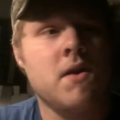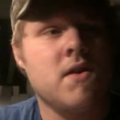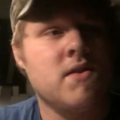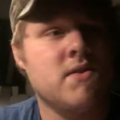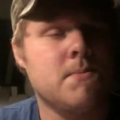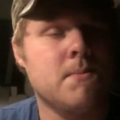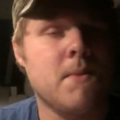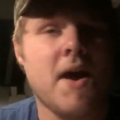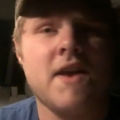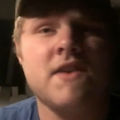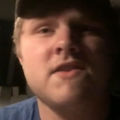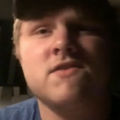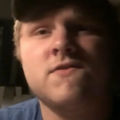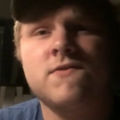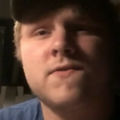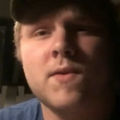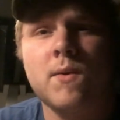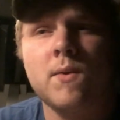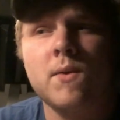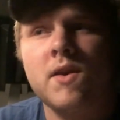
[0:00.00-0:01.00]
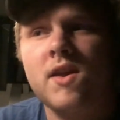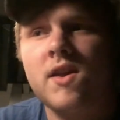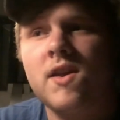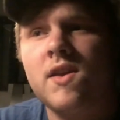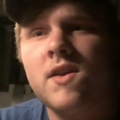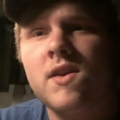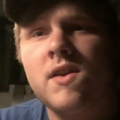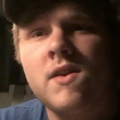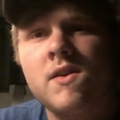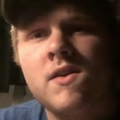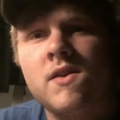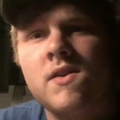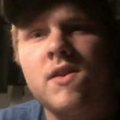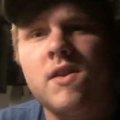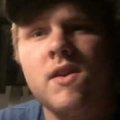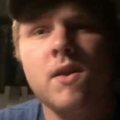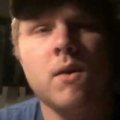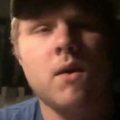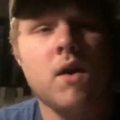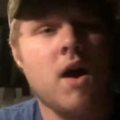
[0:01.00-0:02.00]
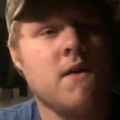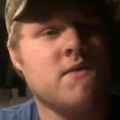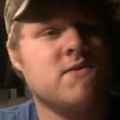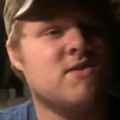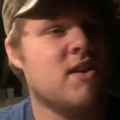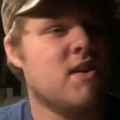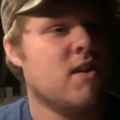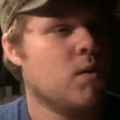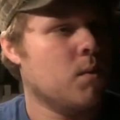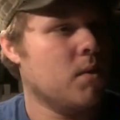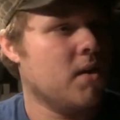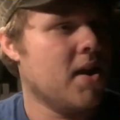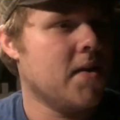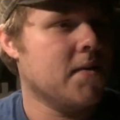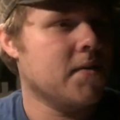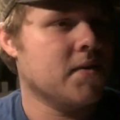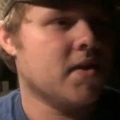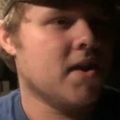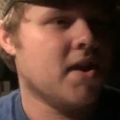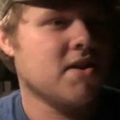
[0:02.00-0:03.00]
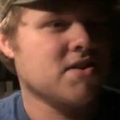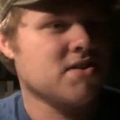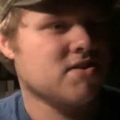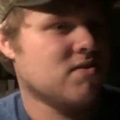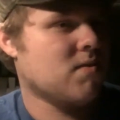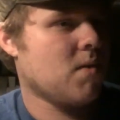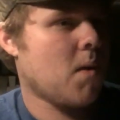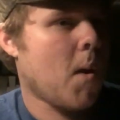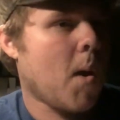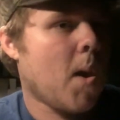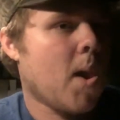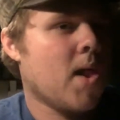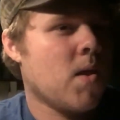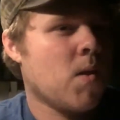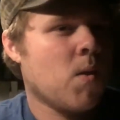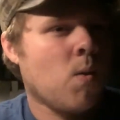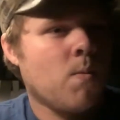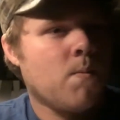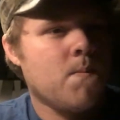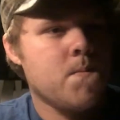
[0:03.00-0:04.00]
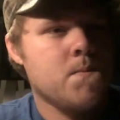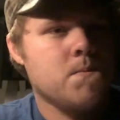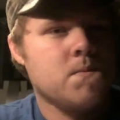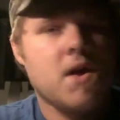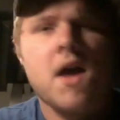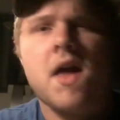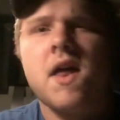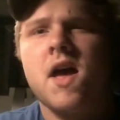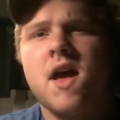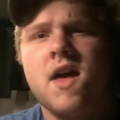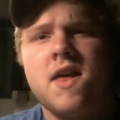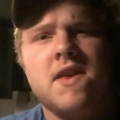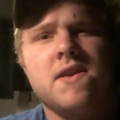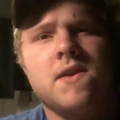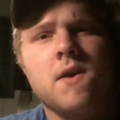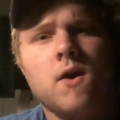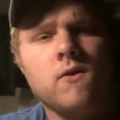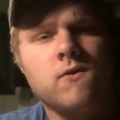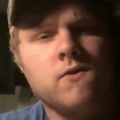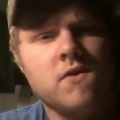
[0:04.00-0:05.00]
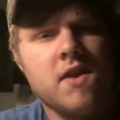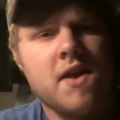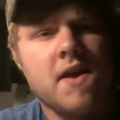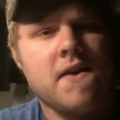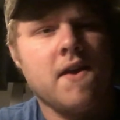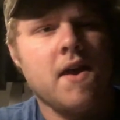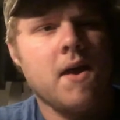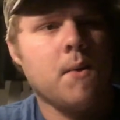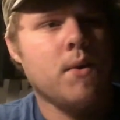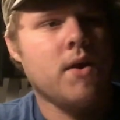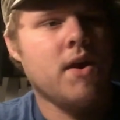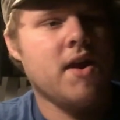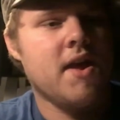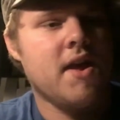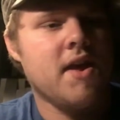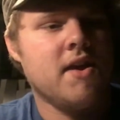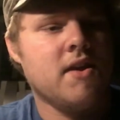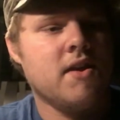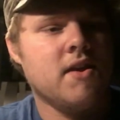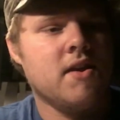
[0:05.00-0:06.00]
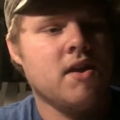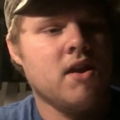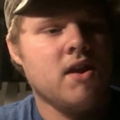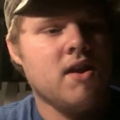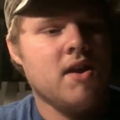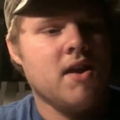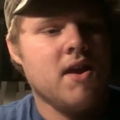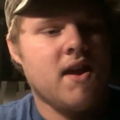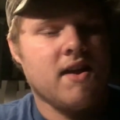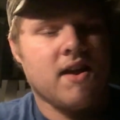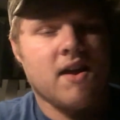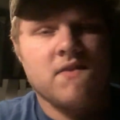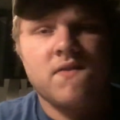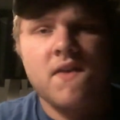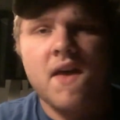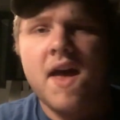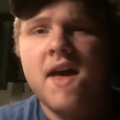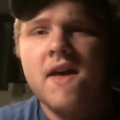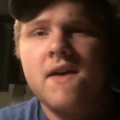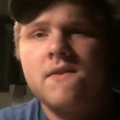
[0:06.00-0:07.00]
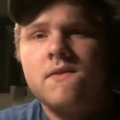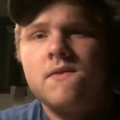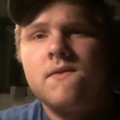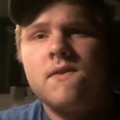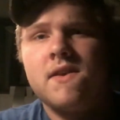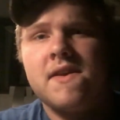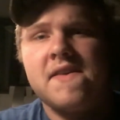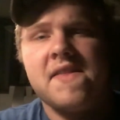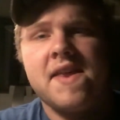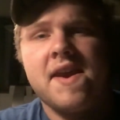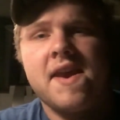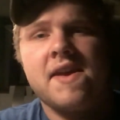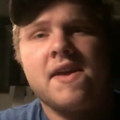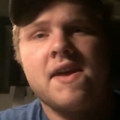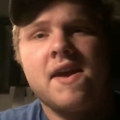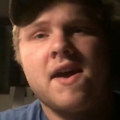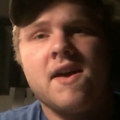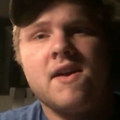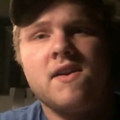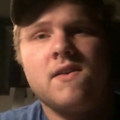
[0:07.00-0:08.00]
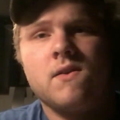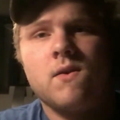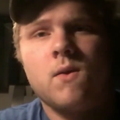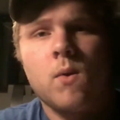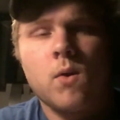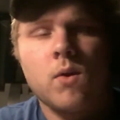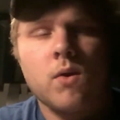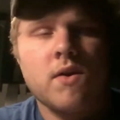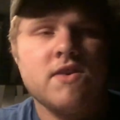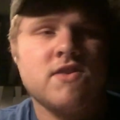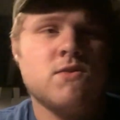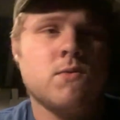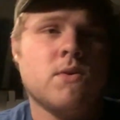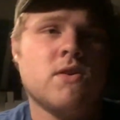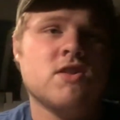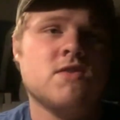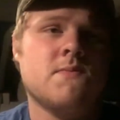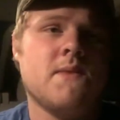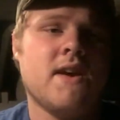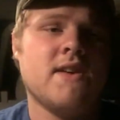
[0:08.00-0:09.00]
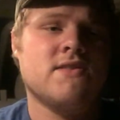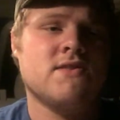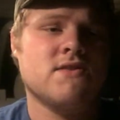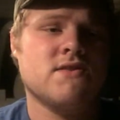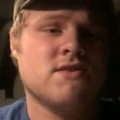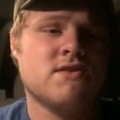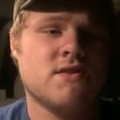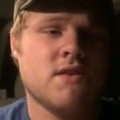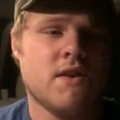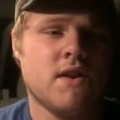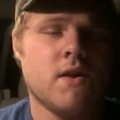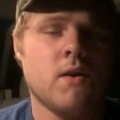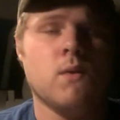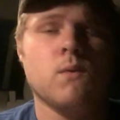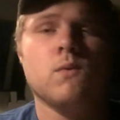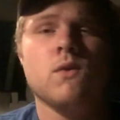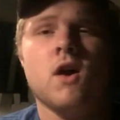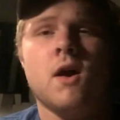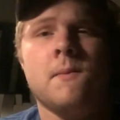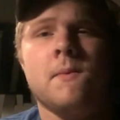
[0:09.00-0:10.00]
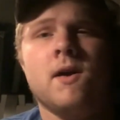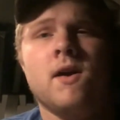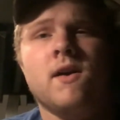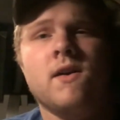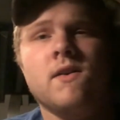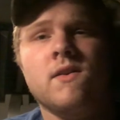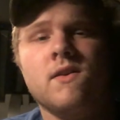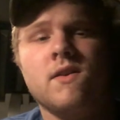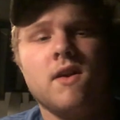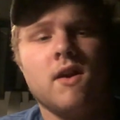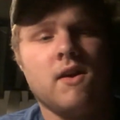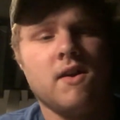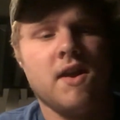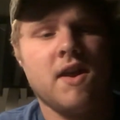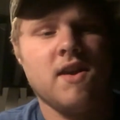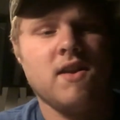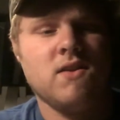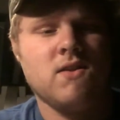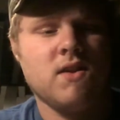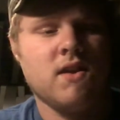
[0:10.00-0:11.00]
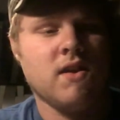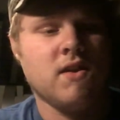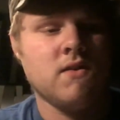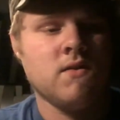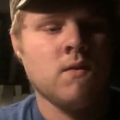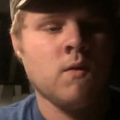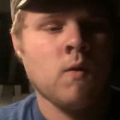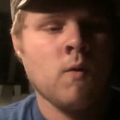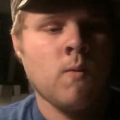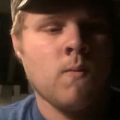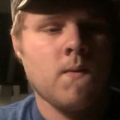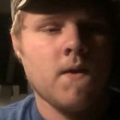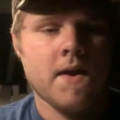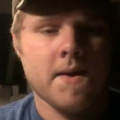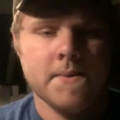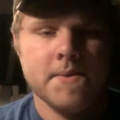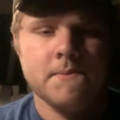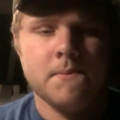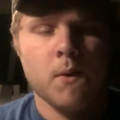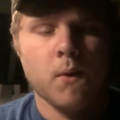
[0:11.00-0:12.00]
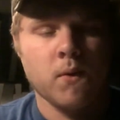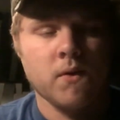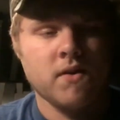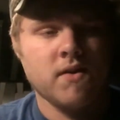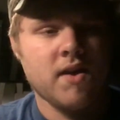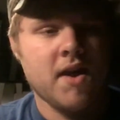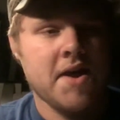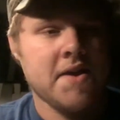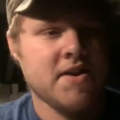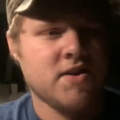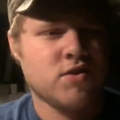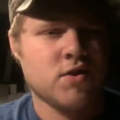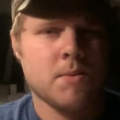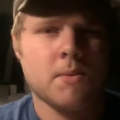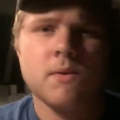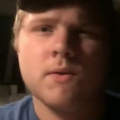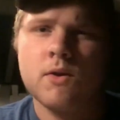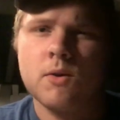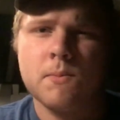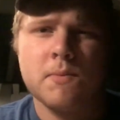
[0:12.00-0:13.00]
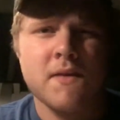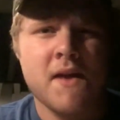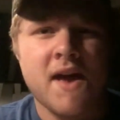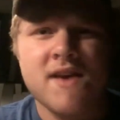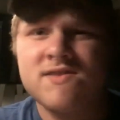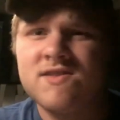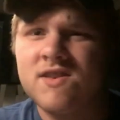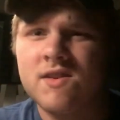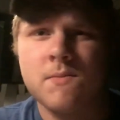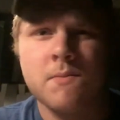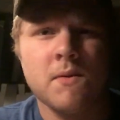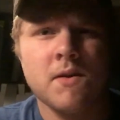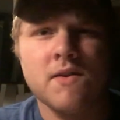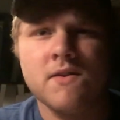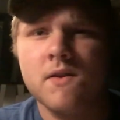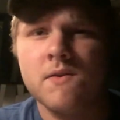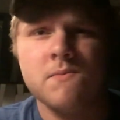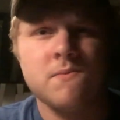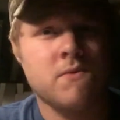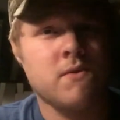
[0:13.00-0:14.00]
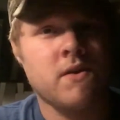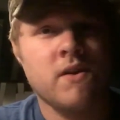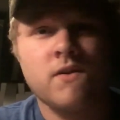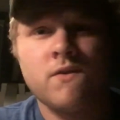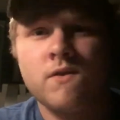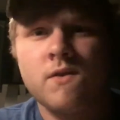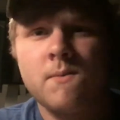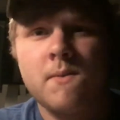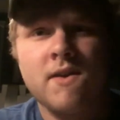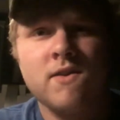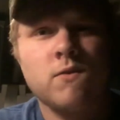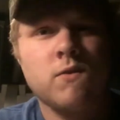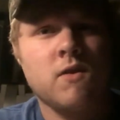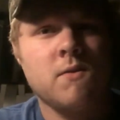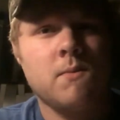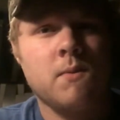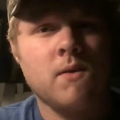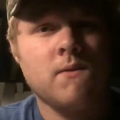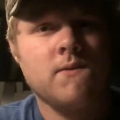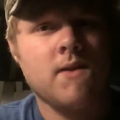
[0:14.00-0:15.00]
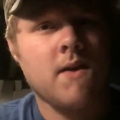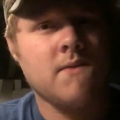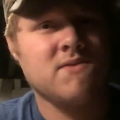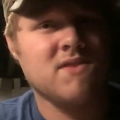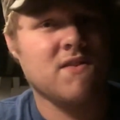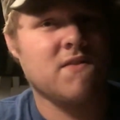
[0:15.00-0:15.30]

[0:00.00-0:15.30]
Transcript: minus 40, you know, offset or whatever. I didn't go for that. I went ahead and I got that, and then I got 1/4 inch wheel spacers so they don't rub on anything important. I had to trim a little plastic, but them 33 by 12.5s, they